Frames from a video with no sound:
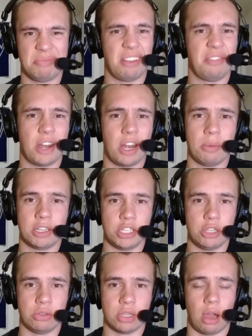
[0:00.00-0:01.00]
They're very
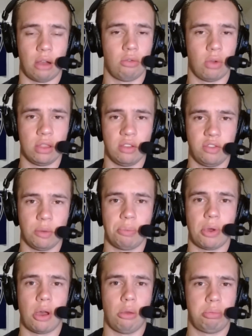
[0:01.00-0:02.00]
much Utah. Run the
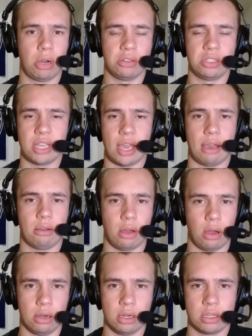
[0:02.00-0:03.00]
football, pro style,
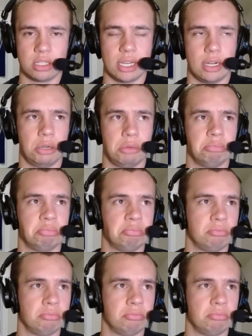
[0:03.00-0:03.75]
under center,